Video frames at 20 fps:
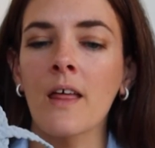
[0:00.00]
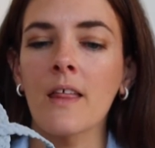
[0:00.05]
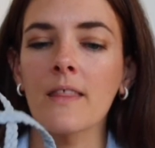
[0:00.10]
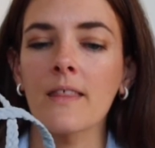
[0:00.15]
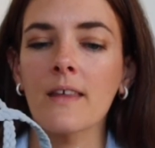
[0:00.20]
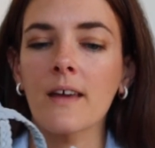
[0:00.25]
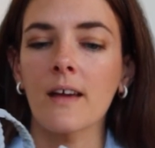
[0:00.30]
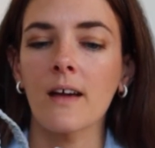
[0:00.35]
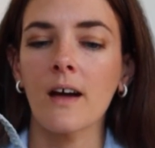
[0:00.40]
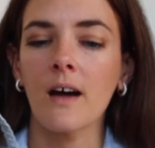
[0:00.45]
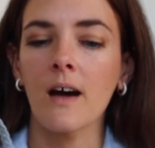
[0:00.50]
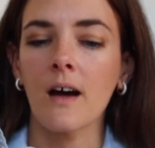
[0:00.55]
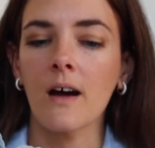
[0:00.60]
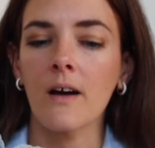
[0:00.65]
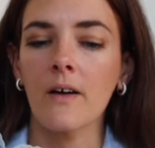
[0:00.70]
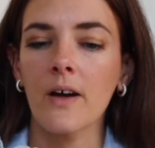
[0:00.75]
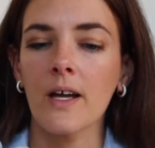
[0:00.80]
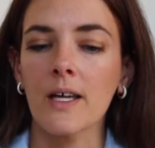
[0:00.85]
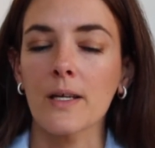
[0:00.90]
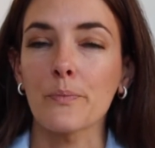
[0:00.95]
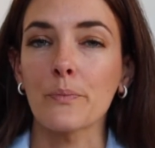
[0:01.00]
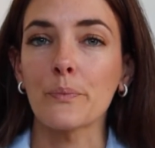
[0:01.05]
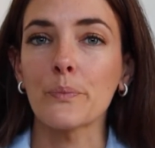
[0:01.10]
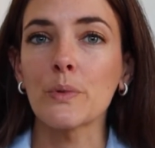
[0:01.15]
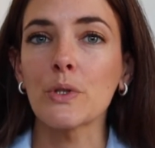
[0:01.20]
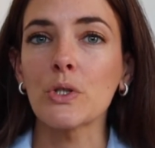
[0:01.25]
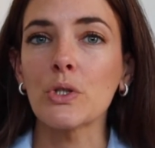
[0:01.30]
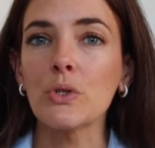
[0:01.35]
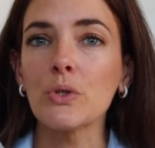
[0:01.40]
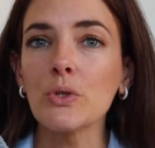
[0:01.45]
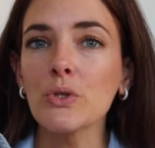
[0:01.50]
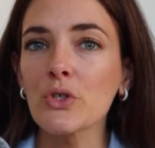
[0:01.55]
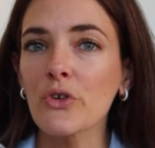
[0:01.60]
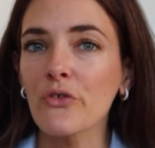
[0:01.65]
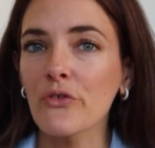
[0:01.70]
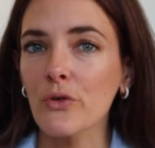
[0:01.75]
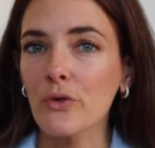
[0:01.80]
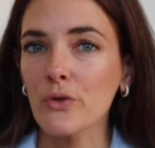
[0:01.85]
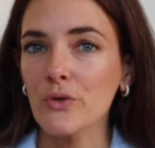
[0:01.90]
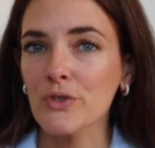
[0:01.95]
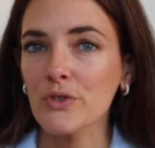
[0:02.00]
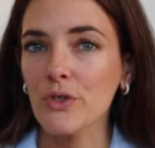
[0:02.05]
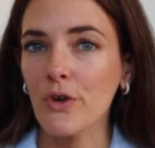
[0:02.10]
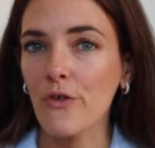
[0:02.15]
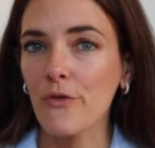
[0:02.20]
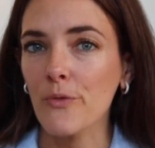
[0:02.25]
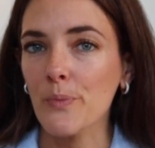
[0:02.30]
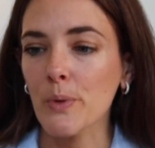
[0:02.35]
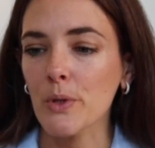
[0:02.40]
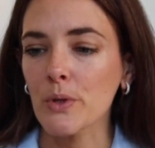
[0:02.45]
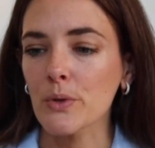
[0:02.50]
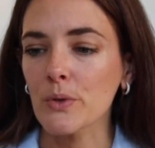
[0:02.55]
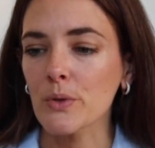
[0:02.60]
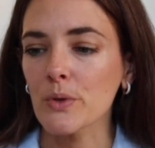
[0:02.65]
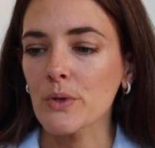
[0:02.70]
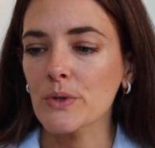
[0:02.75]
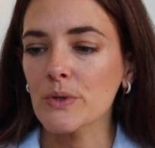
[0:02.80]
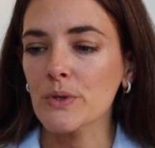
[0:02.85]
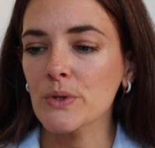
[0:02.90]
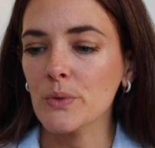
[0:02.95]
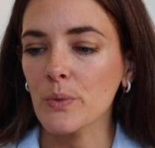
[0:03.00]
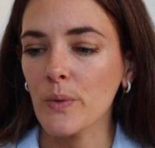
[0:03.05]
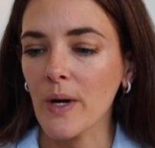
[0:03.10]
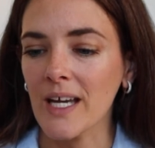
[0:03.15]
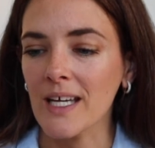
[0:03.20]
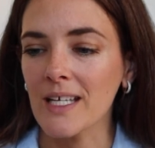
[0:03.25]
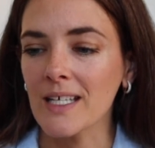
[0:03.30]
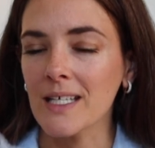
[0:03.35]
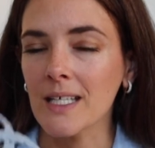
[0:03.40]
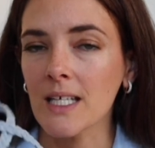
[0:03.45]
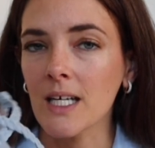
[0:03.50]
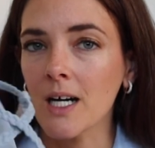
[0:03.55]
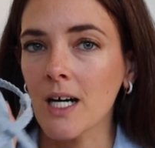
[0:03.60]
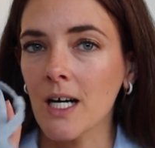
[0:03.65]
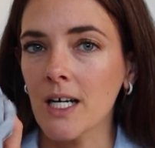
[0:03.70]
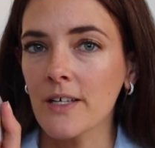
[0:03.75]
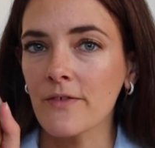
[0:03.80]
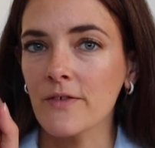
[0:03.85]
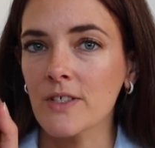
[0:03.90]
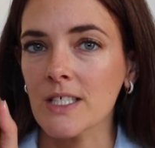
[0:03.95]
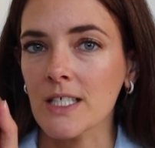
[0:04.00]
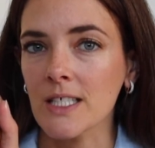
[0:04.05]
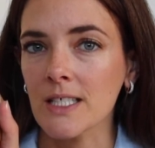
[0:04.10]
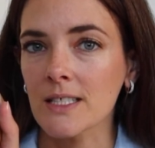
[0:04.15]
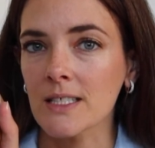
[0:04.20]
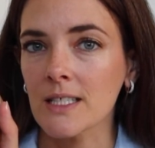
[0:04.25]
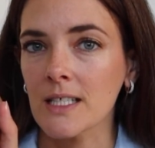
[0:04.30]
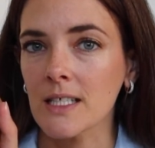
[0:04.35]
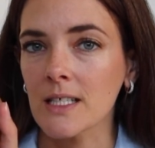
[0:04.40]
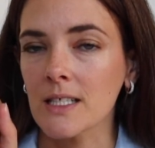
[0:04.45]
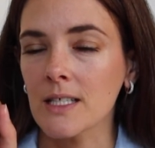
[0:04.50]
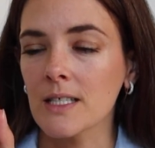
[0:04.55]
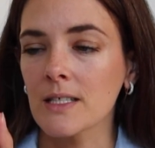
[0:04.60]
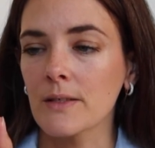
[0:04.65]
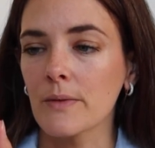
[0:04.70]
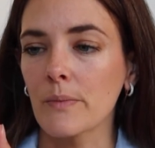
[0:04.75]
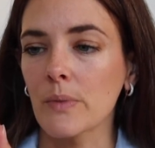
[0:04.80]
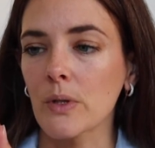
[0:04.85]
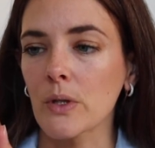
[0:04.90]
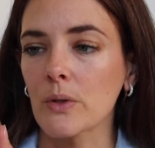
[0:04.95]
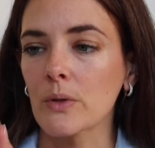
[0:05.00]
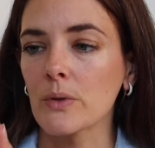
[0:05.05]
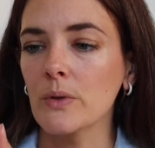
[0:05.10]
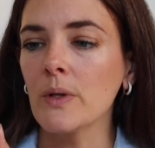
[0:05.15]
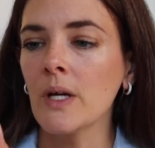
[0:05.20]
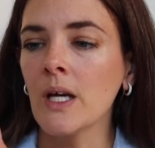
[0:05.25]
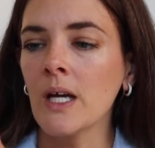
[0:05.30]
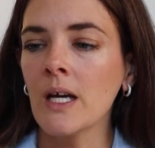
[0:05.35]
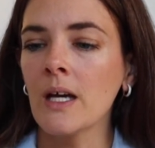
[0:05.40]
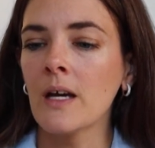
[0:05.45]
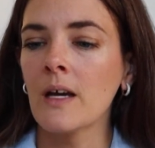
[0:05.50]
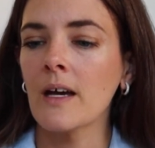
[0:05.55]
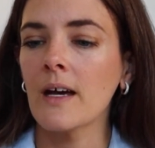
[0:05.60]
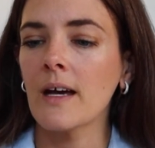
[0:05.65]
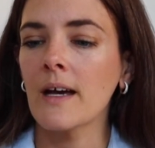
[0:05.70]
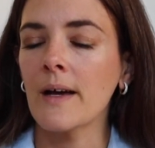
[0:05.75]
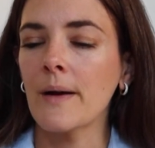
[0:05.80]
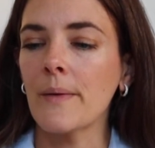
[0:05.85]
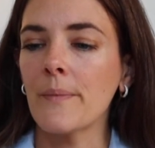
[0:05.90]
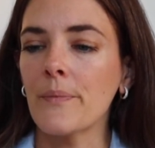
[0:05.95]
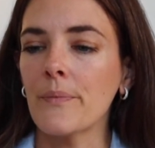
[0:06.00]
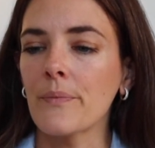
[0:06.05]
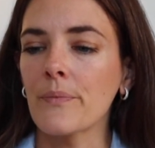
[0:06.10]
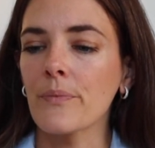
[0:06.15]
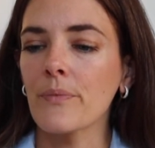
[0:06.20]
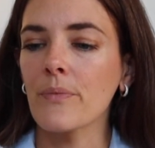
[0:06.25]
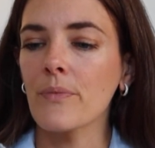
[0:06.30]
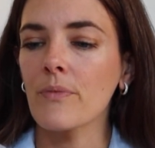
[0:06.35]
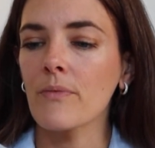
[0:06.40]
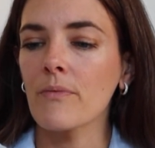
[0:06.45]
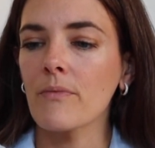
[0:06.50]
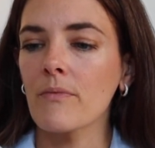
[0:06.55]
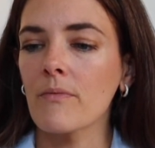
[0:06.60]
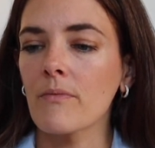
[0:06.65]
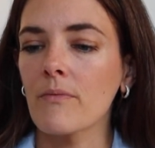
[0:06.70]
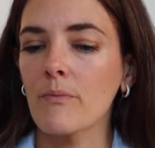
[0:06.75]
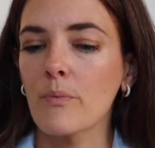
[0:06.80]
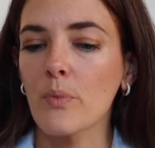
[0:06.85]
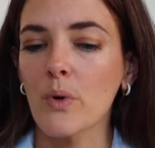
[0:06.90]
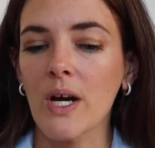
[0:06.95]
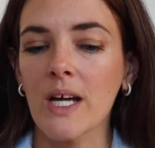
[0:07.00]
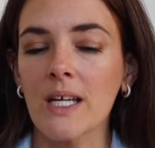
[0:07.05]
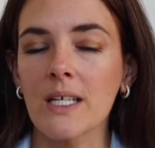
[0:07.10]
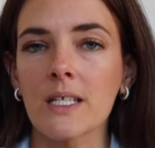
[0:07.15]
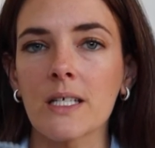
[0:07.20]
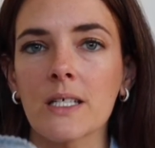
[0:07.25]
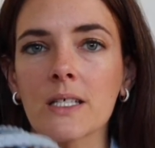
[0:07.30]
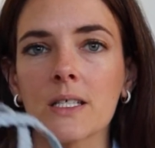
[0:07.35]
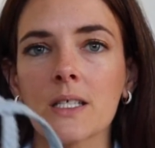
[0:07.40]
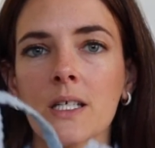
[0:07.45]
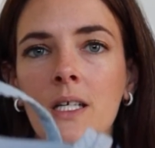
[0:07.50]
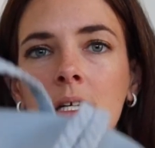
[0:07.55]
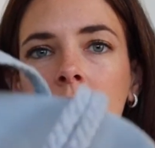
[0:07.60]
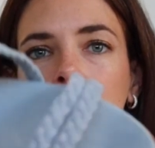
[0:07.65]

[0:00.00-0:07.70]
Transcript: They are a beautiful soft blue suede in kind of a dusty blue um, braided